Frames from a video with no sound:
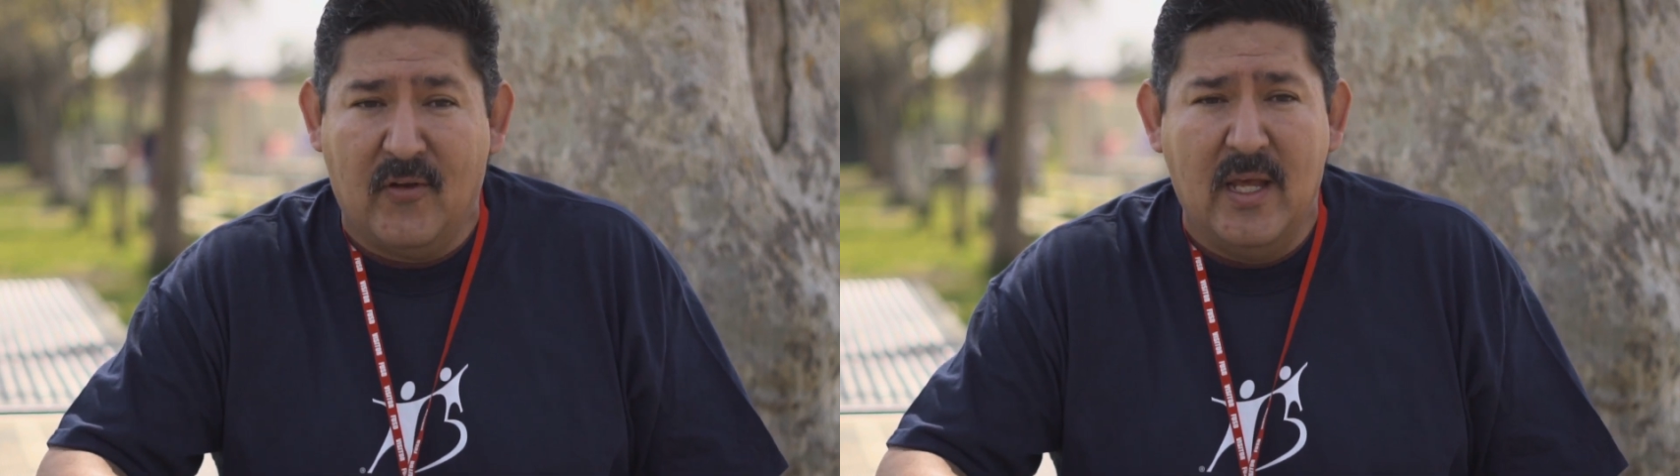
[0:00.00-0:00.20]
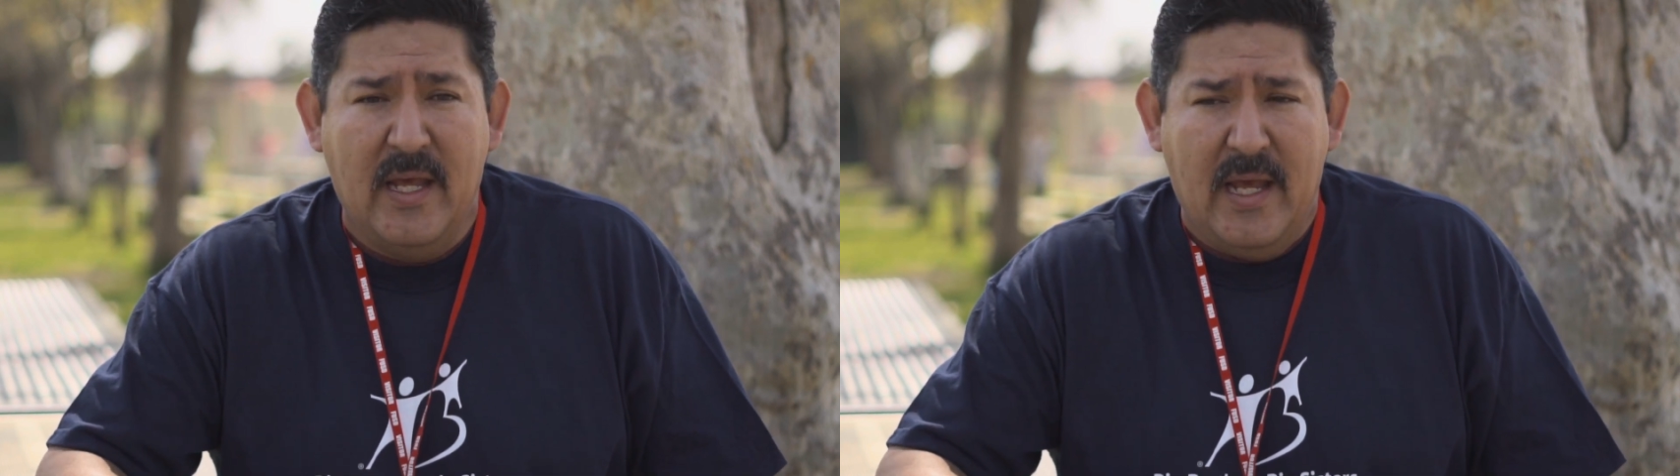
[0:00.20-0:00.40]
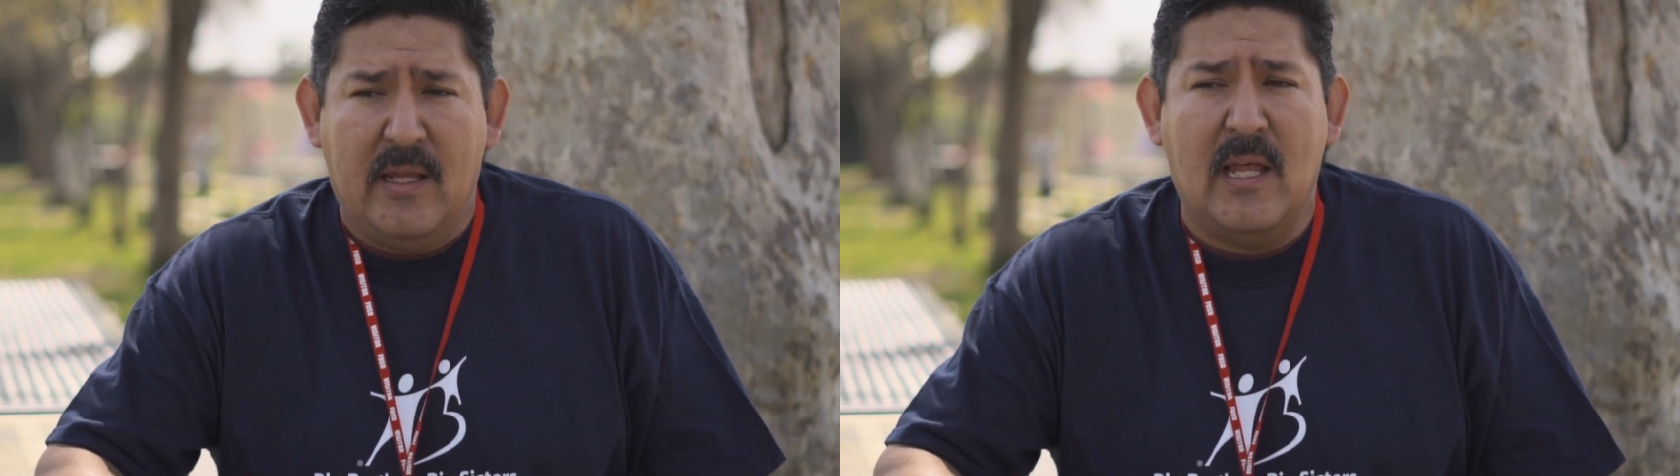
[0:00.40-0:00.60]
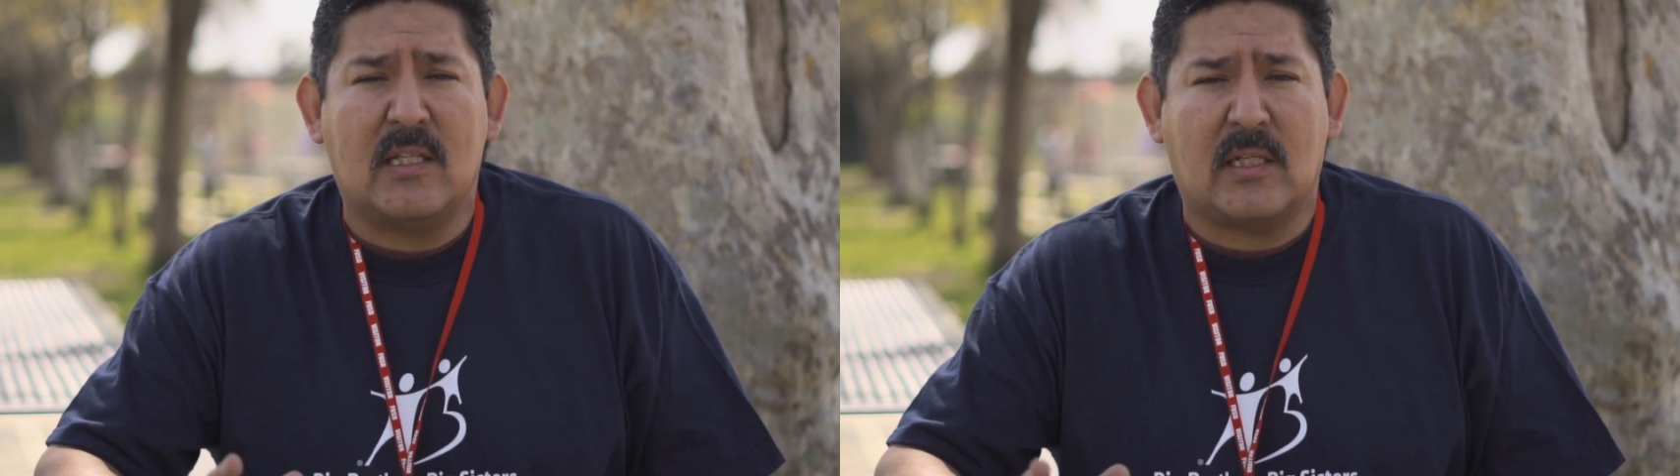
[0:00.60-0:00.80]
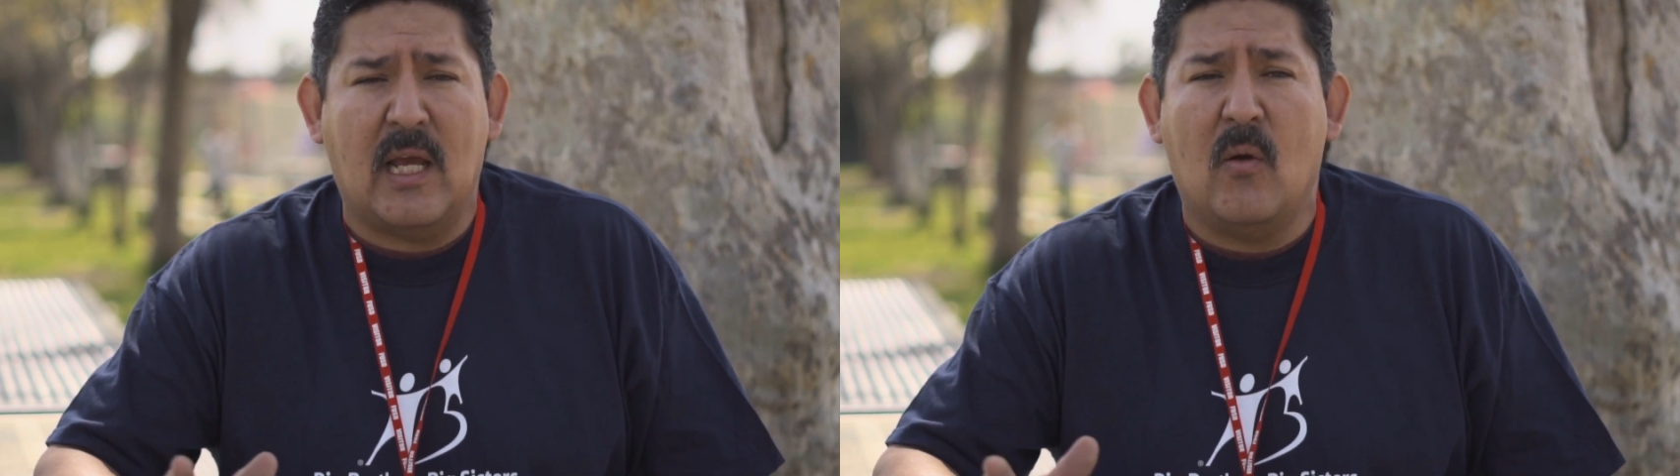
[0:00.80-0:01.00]
And
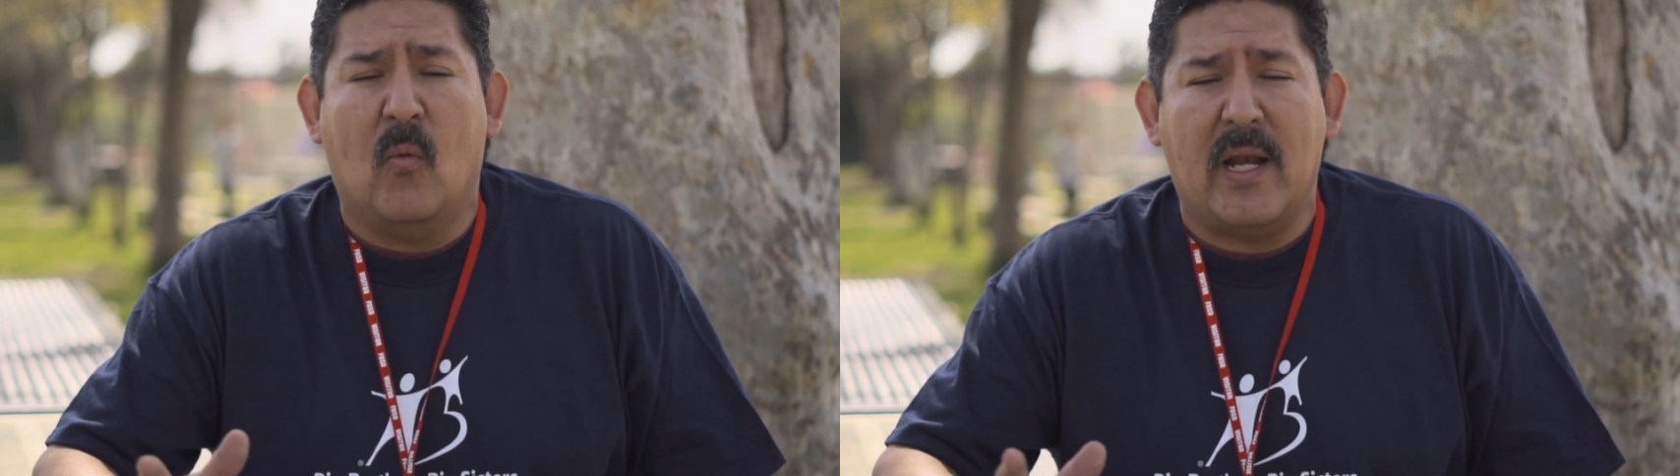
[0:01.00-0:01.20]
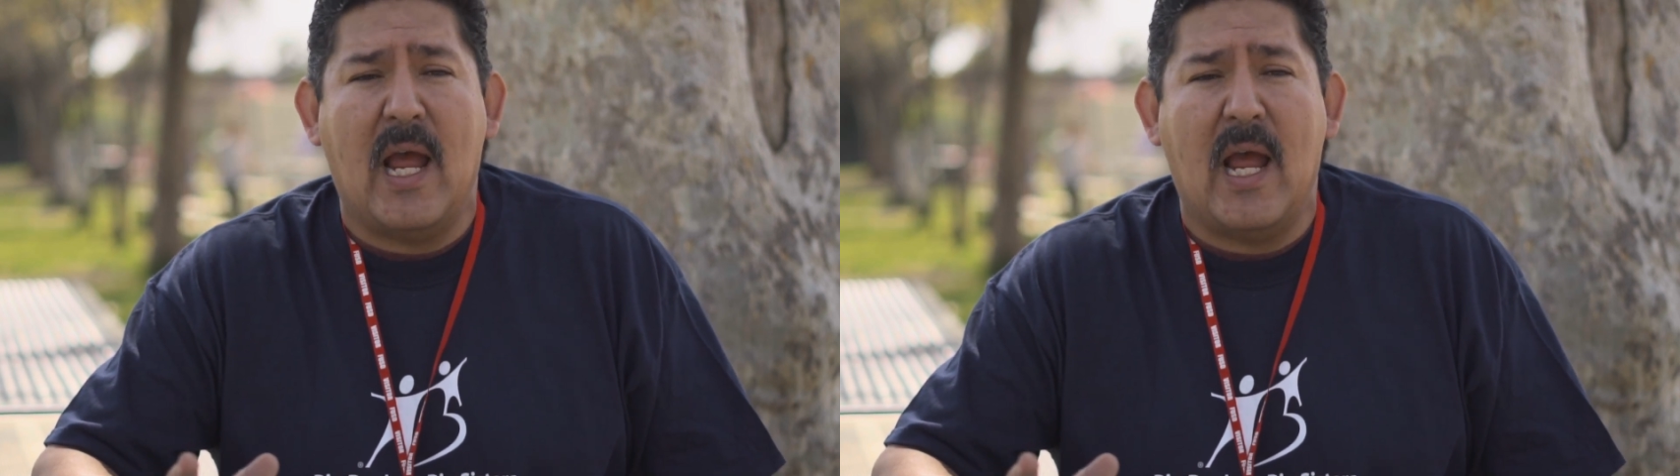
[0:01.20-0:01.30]
that's kind of what